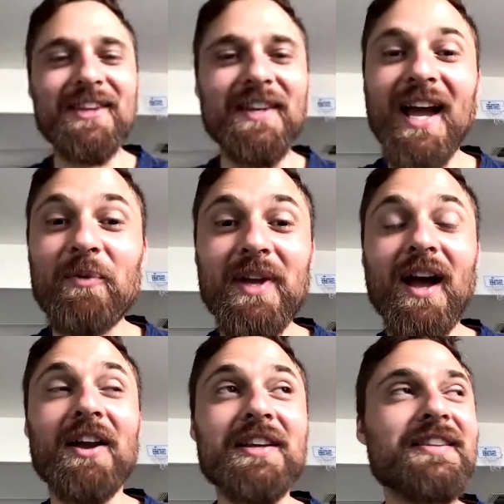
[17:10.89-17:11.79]
Yeah,
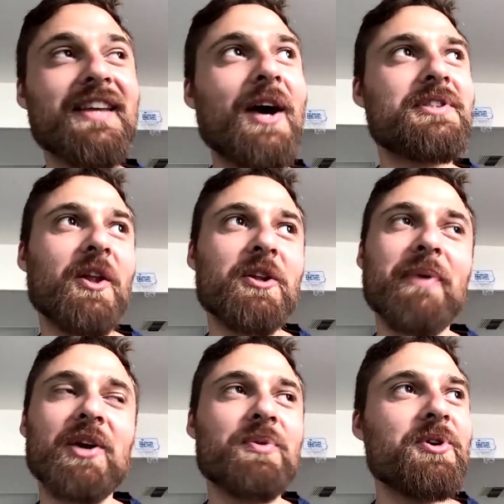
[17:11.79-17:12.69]
honestly, I was telling
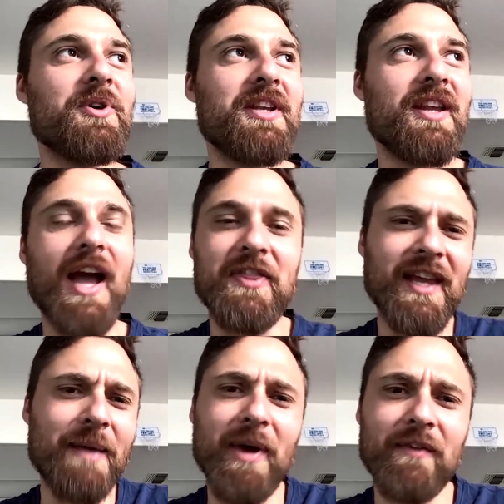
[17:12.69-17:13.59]
my crew, and I
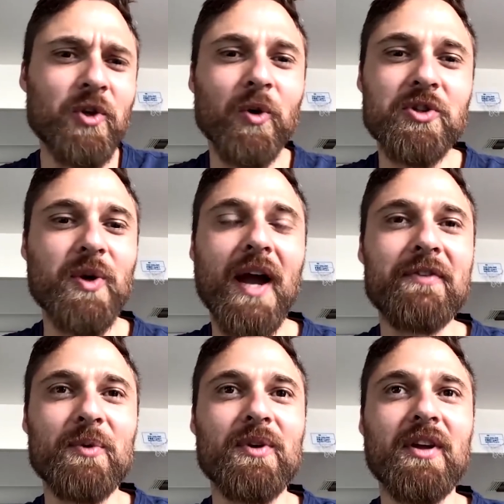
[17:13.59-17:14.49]
think I might have told you
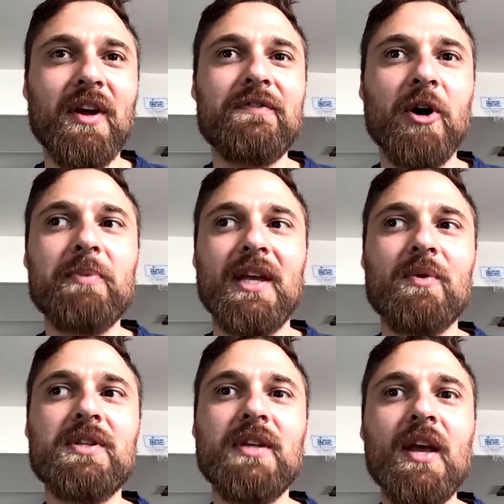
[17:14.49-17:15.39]
after we're done filming, it
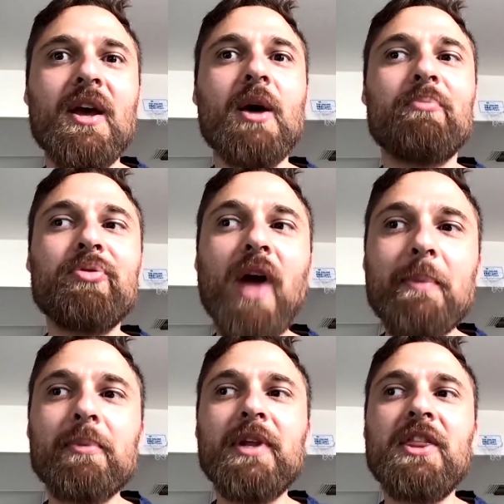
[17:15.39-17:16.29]
was
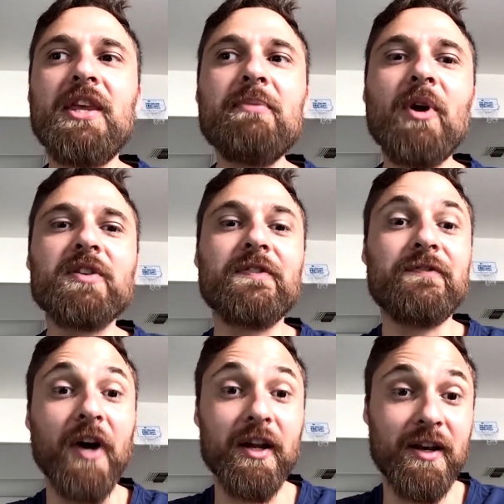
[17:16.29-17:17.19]
probably the most
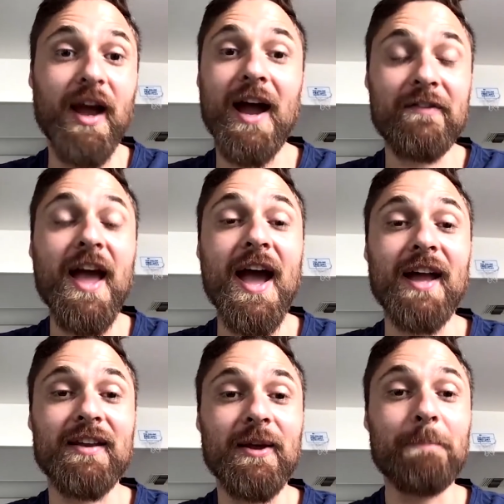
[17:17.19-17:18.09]
fun I've
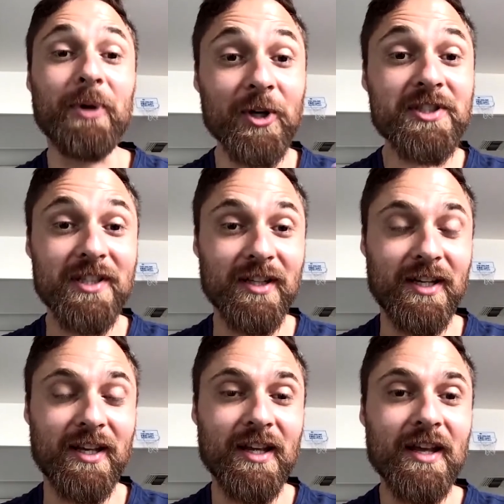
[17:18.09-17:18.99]
had
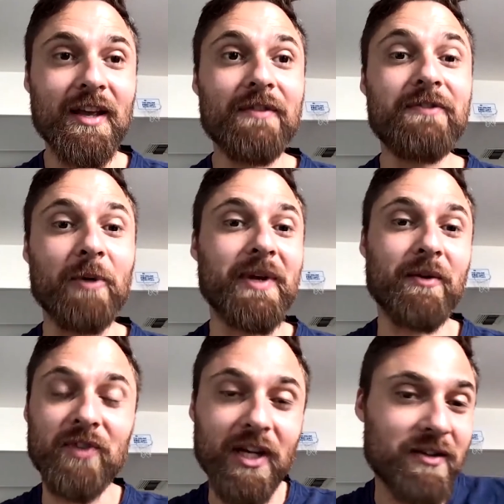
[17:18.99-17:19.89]
personally filming.
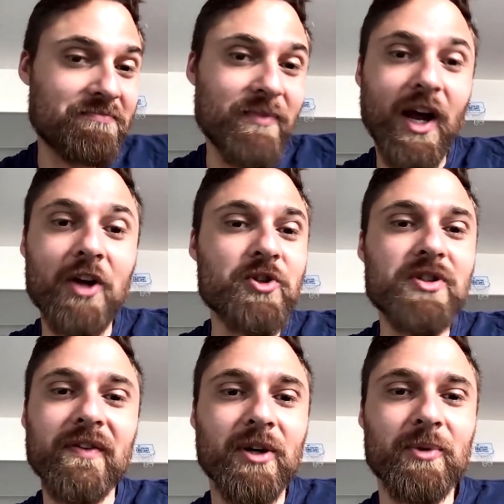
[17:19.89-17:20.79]
We've done
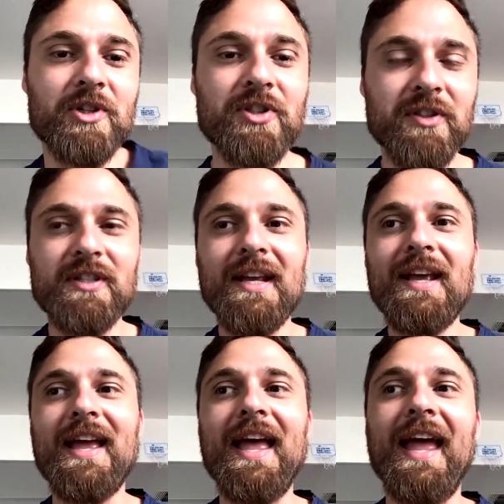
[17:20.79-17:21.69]
hundreds of commercials,
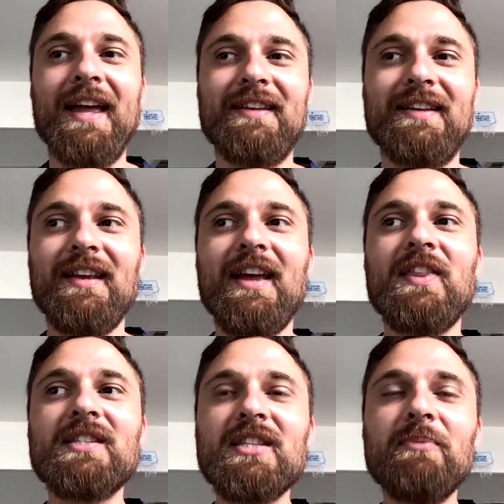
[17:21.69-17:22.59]
and
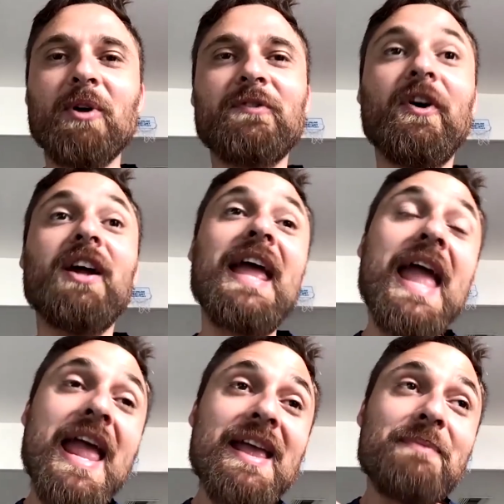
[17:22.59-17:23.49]
this is the most fun,
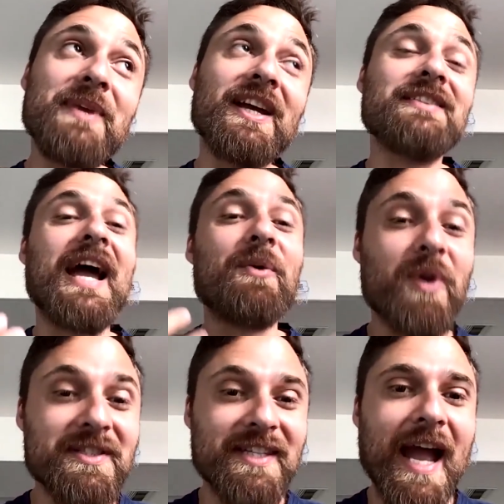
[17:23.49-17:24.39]
A, because I
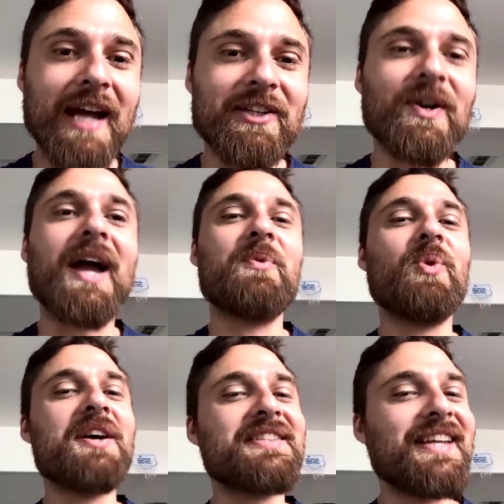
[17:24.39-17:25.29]
was the actor, I
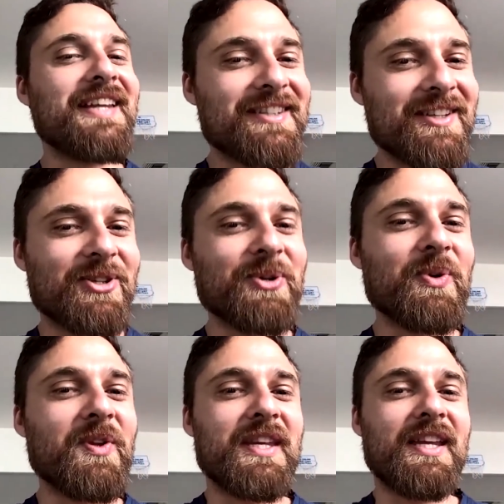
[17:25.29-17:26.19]
was getting to
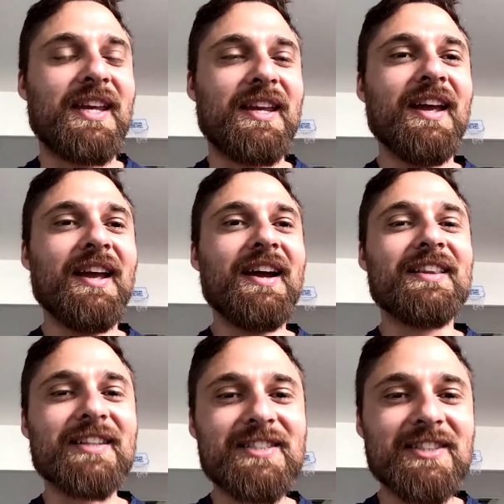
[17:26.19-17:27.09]
do the
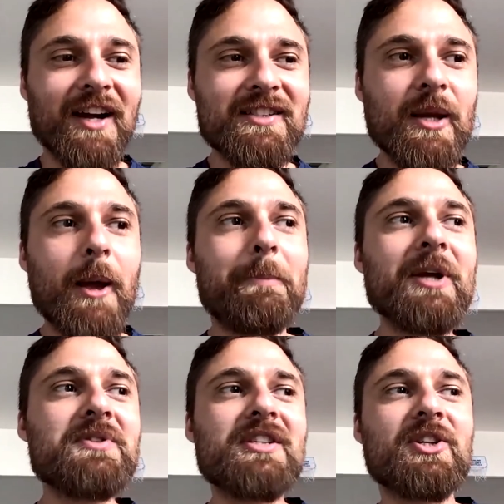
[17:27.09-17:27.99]
stunts, but
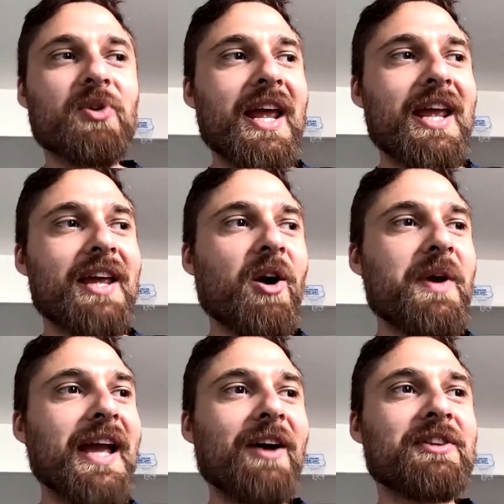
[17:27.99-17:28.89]
it was just great
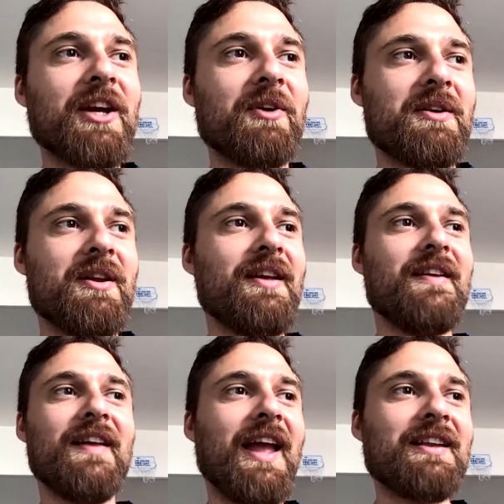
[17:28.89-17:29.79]
going out there and
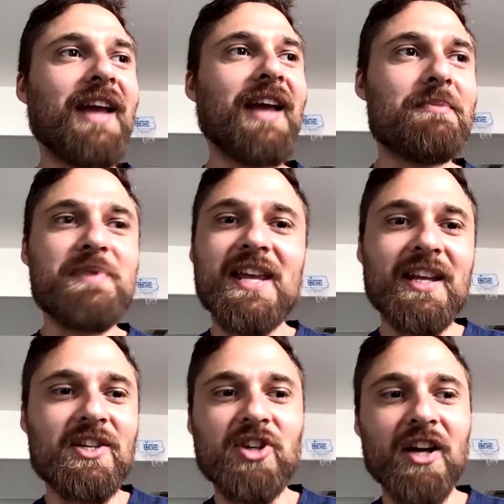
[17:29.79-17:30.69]
kind of being
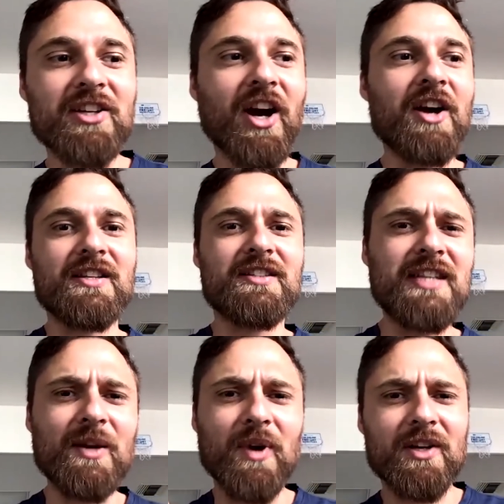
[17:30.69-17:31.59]
in a junkyard and
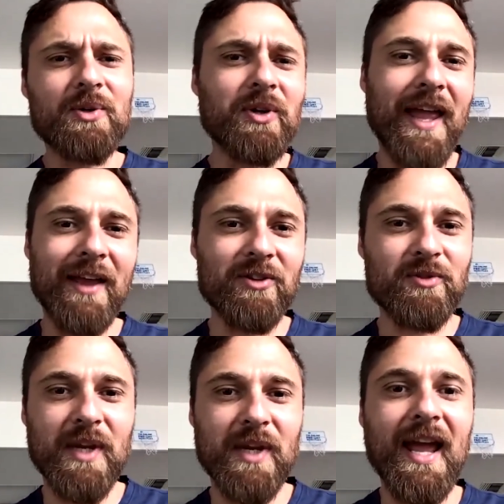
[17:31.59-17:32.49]
seeing what cool
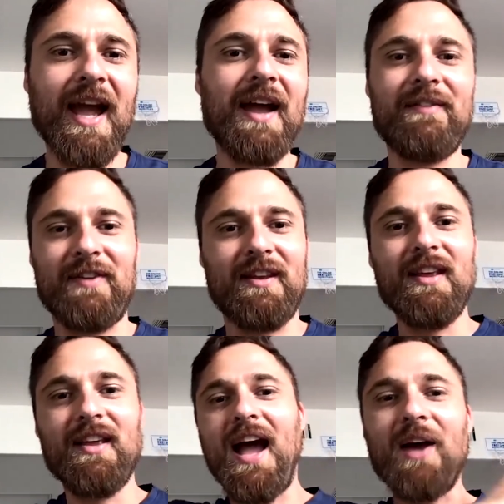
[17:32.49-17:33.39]
angles we can have and
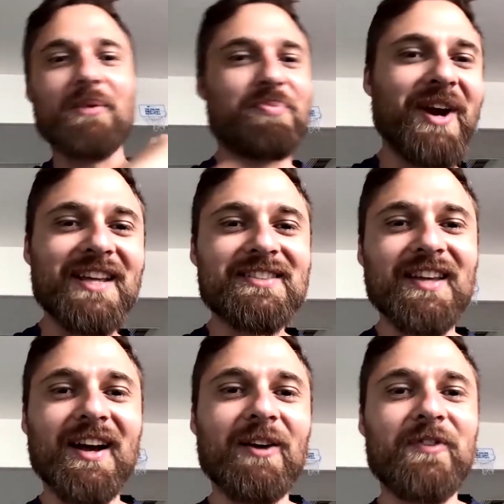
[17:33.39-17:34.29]
how to break
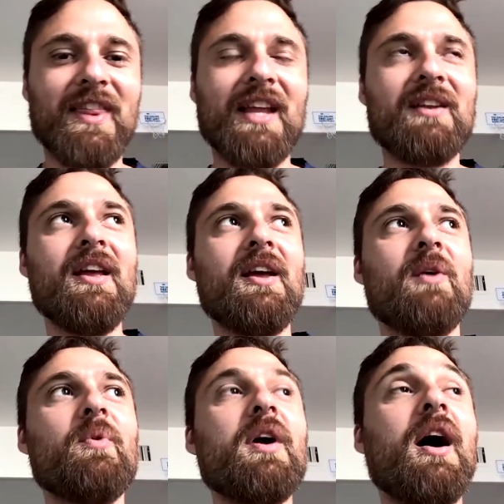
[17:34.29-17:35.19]
stuff. And then
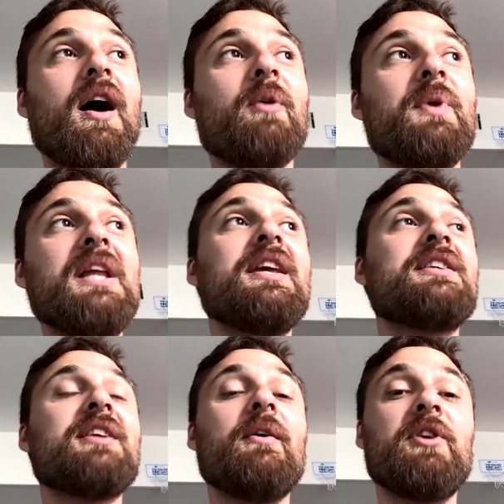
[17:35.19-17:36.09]
we
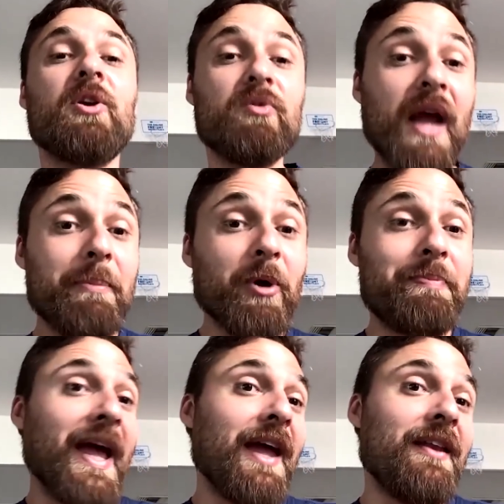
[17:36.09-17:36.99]
did some, your Rebel
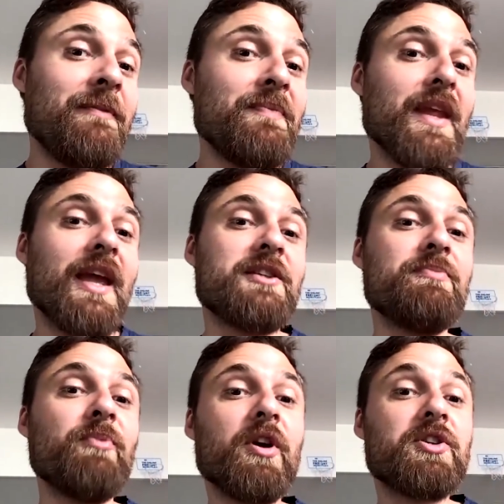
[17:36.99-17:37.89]
pen is
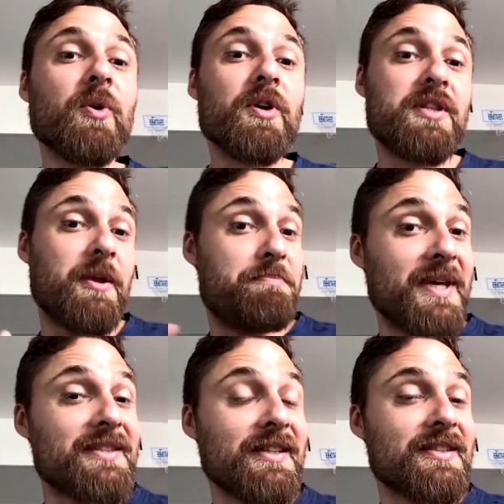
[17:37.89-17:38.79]
more towards the
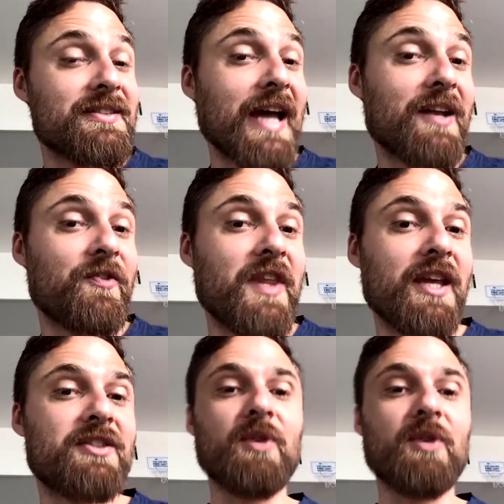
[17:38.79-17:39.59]
business side of things.